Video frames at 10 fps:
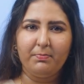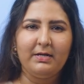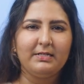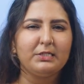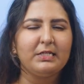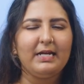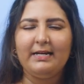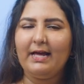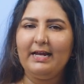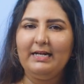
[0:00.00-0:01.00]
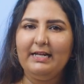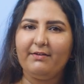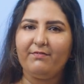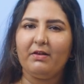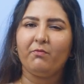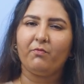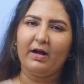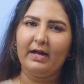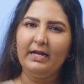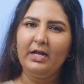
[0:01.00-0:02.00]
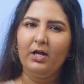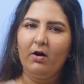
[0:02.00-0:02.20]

but it doesn't inherently reveal why